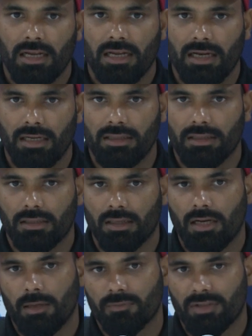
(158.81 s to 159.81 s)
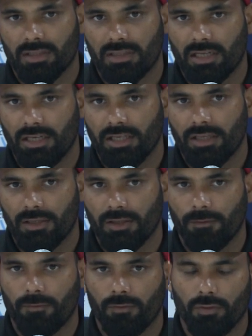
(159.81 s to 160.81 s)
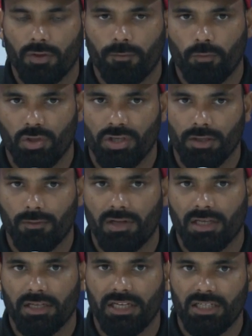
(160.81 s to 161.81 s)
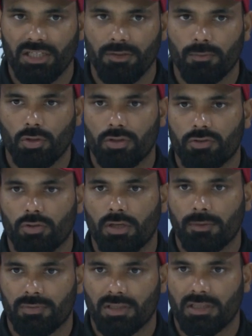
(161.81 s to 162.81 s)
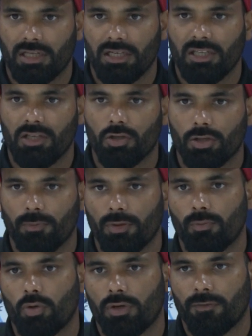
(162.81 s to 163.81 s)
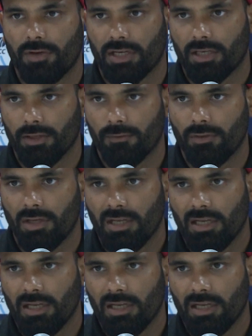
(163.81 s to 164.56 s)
And Hamza Tariq, if if we give like 18 balls to Hamza Tariq, he's gonna be more effective.